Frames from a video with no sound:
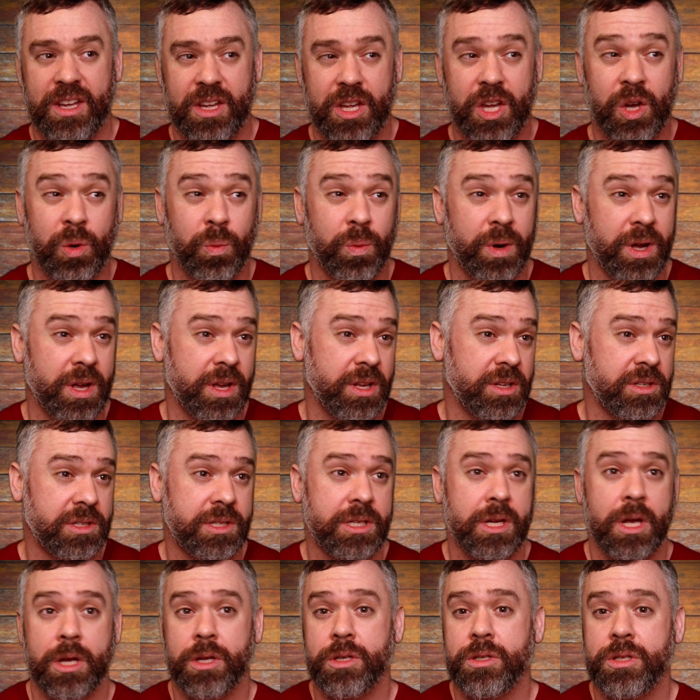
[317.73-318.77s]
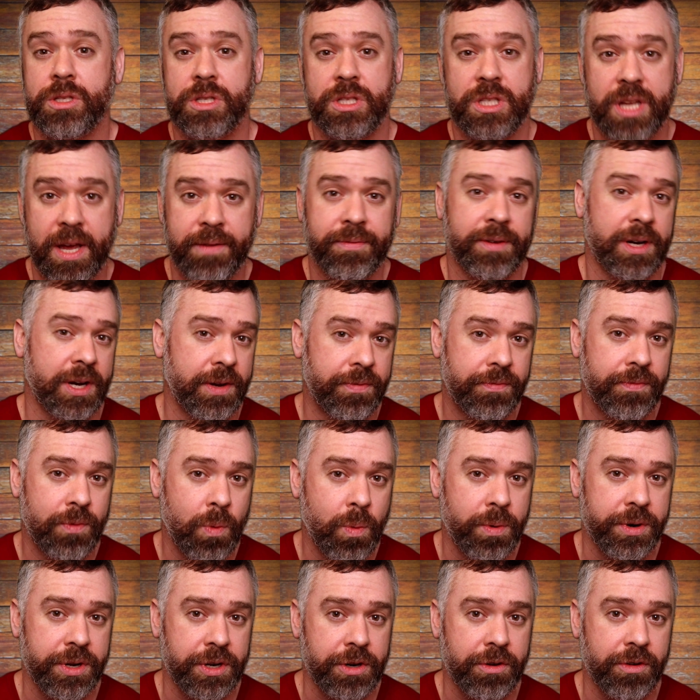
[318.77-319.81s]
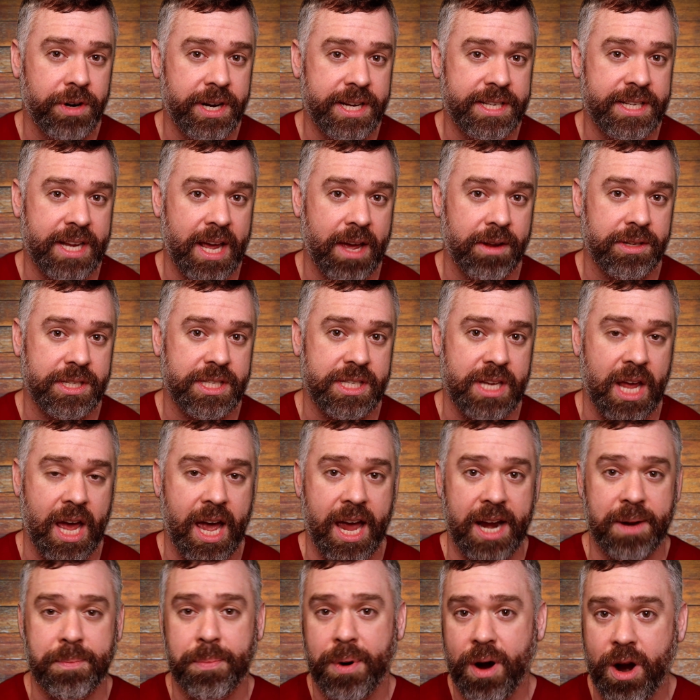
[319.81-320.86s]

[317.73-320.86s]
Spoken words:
it was 74 degrees outside,